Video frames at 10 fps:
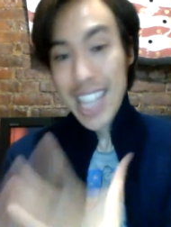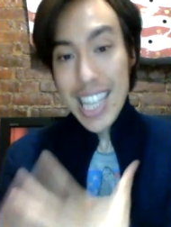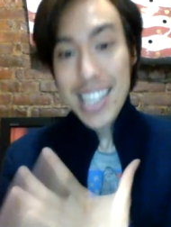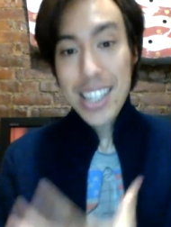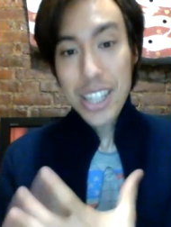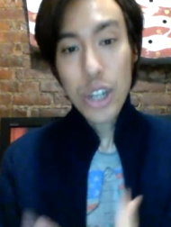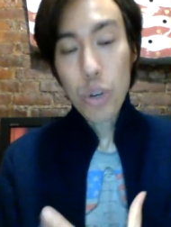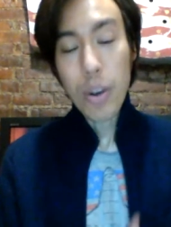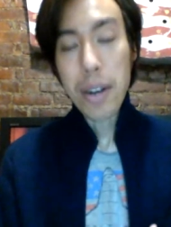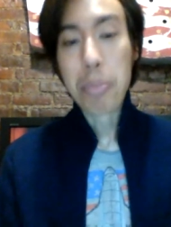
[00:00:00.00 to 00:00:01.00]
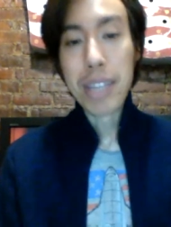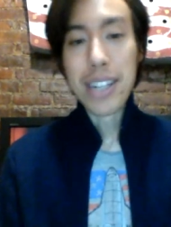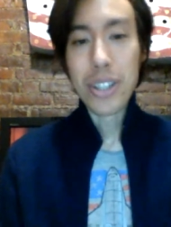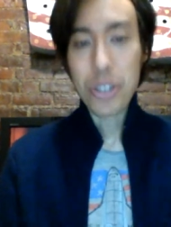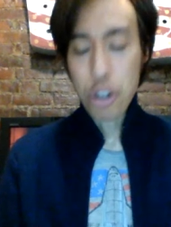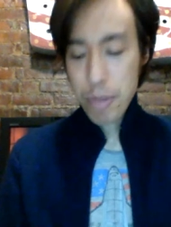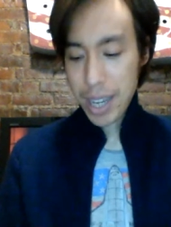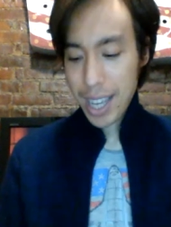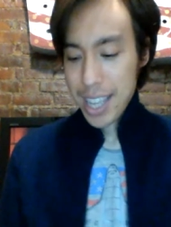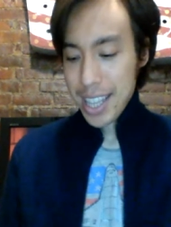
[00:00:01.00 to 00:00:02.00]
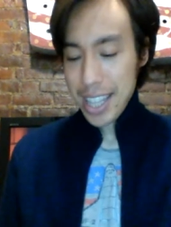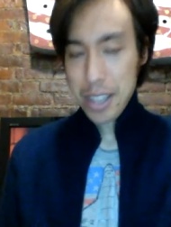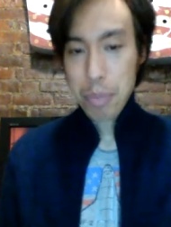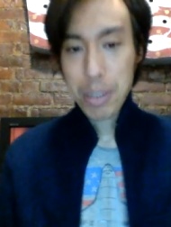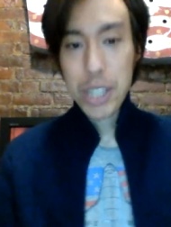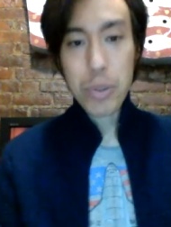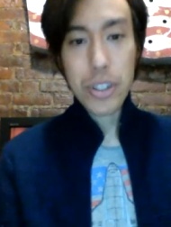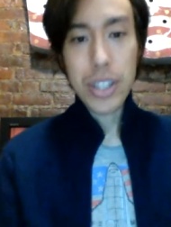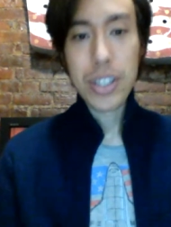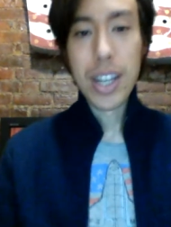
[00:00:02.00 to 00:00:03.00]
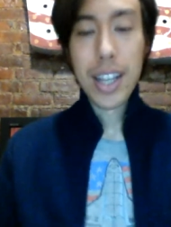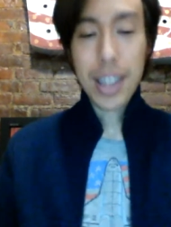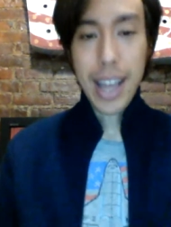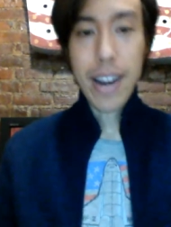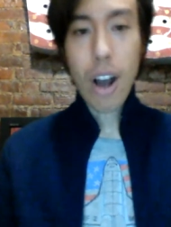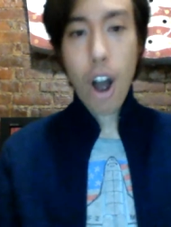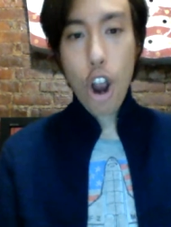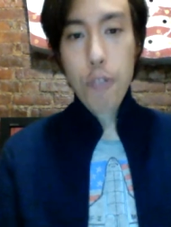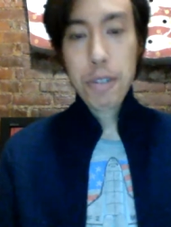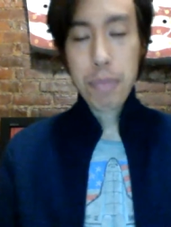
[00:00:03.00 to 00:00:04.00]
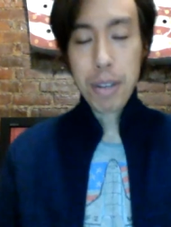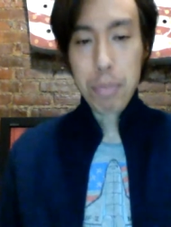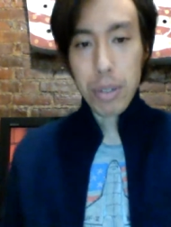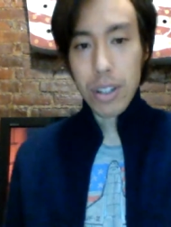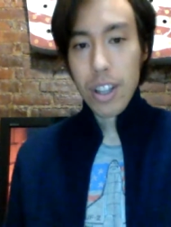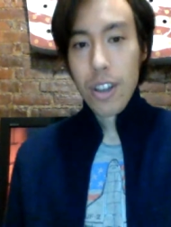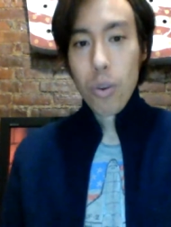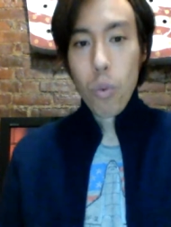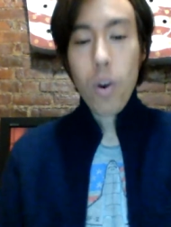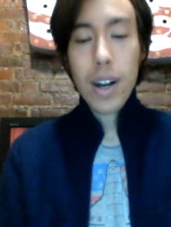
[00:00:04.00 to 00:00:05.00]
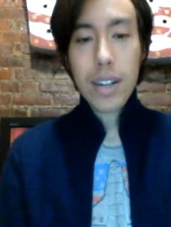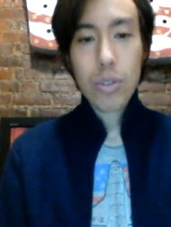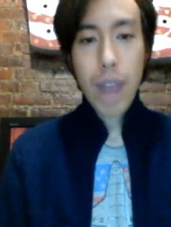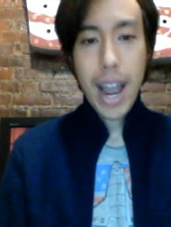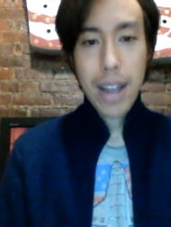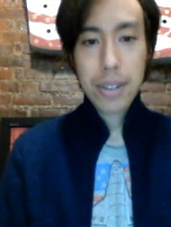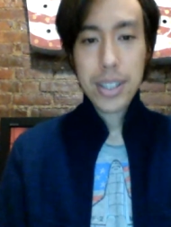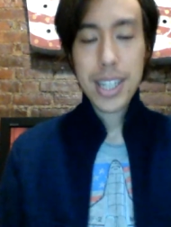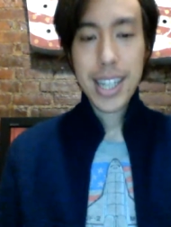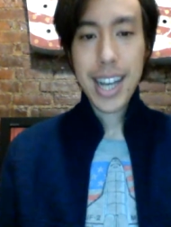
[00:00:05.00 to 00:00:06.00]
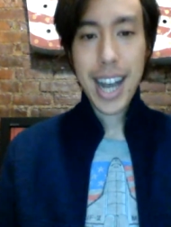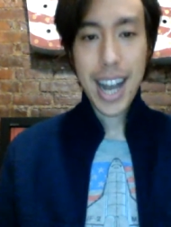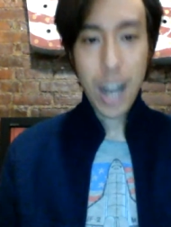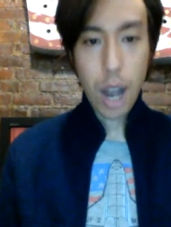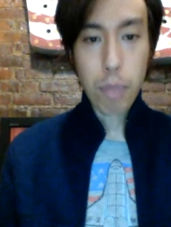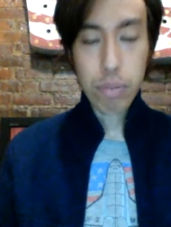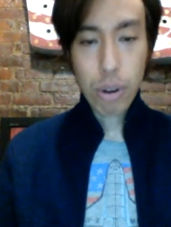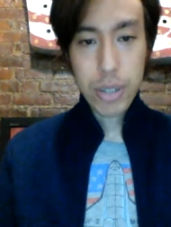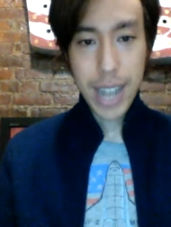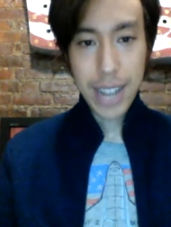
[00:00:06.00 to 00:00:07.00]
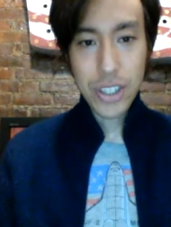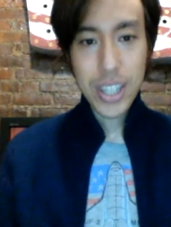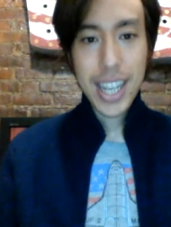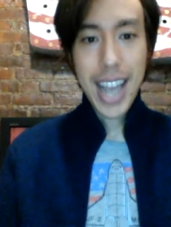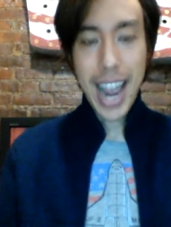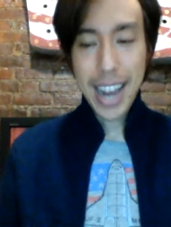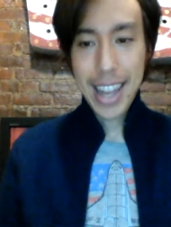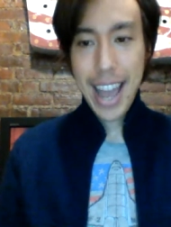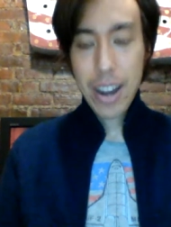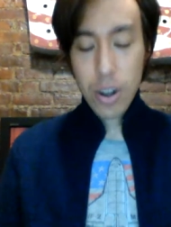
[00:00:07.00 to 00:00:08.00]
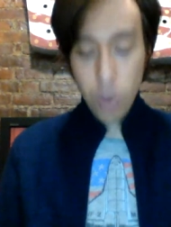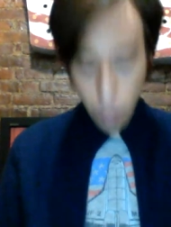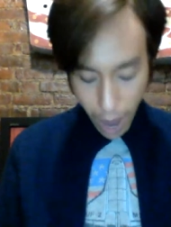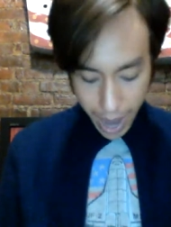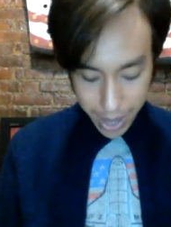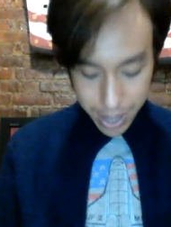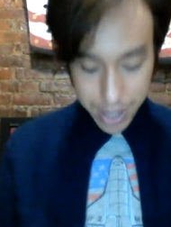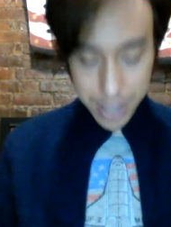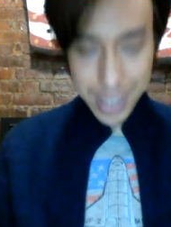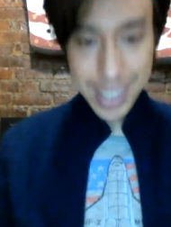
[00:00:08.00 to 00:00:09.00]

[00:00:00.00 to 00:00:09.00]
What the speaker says: this is incredibly disturbing that the police would just let armed people walk around a protest, and that when